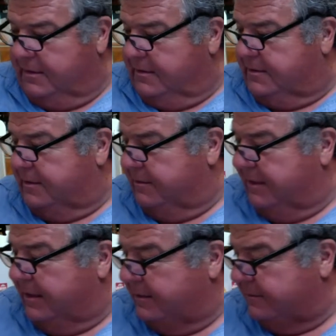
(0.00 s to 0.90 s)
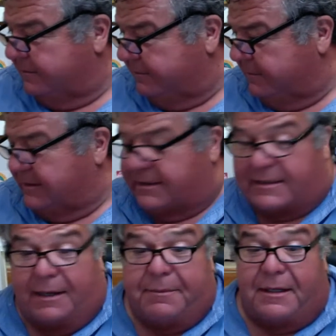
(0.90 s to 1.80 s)
So, and it's the
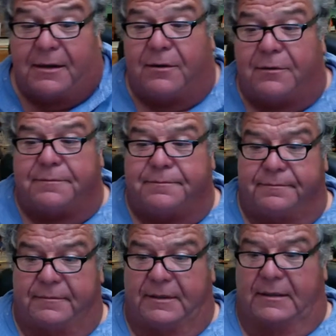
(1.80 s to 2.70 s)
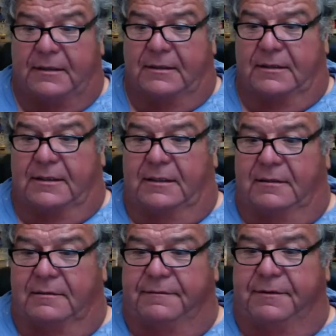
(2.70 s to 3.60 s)
same thing home. You
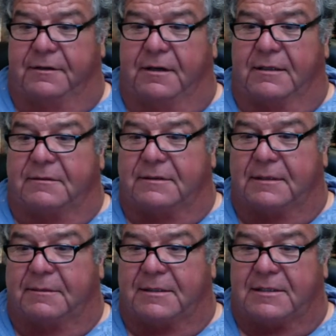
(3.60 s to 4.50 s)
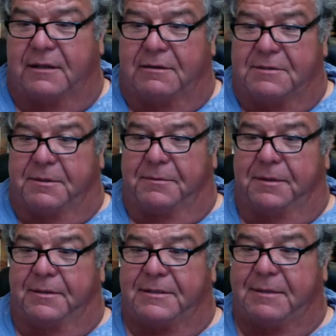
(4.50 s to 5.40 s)
know, if you're on some of the slower sport
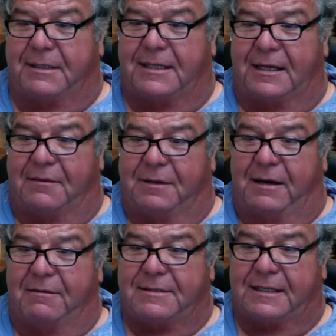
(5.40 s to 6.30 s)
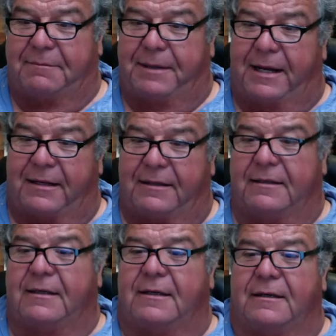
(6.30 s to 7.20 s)
boats, it might take 3 hours to get back
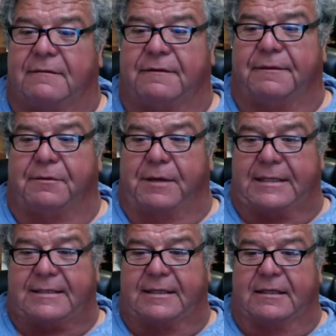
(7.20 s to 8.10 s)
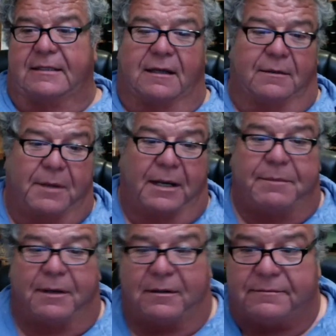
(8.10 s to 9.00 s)
from the west end. On my
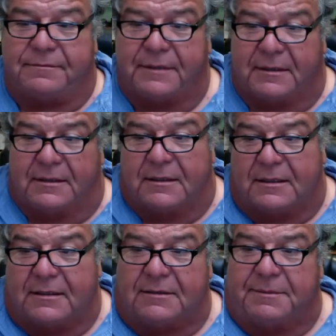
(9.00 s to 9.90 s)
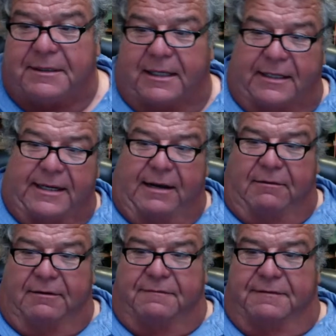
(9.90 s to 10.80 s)
boat, it'll be like an
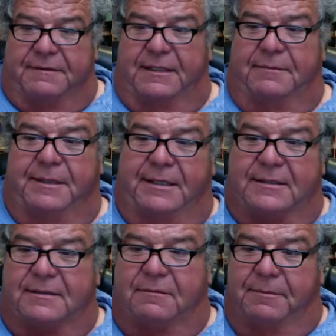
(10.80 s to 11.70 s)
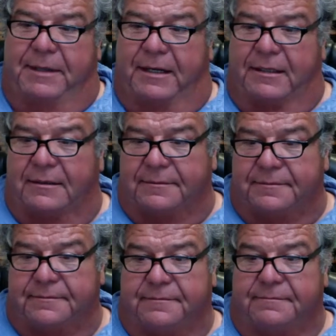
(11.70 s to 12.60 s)
hour and 15 minutes, and we're back.
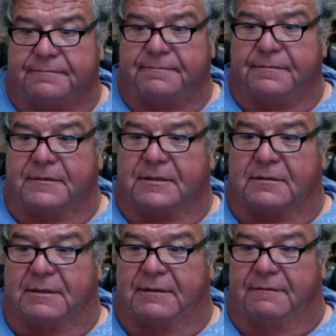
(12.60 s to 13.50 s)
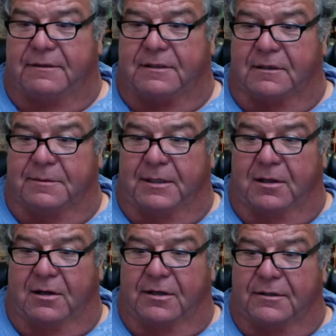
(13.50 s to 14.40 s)
So we can fish a little bit
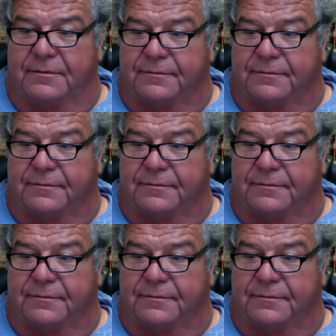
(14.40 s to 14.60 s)
longer.